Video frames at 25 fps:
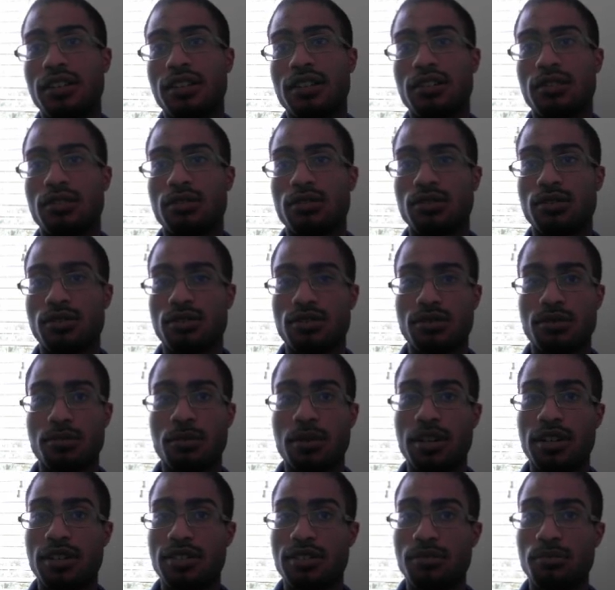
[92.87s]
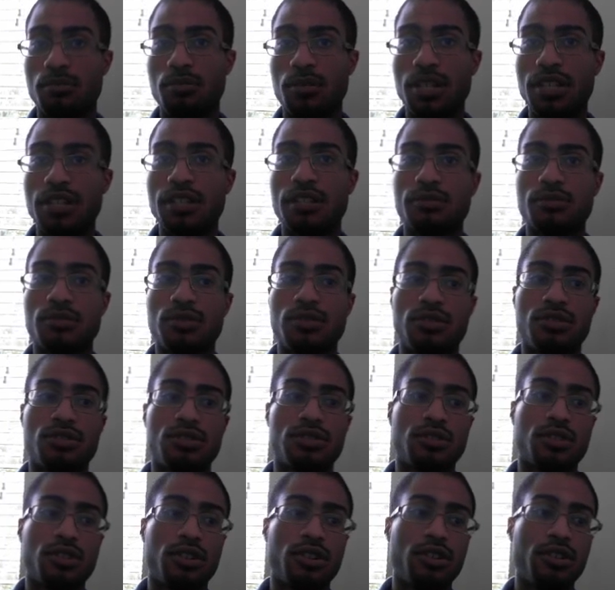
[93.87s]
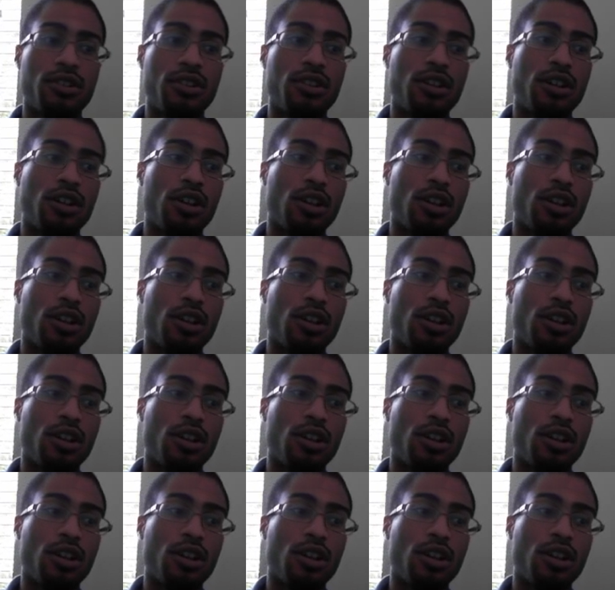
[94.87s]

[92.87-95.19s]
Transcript: I think those are some awesome mediums to start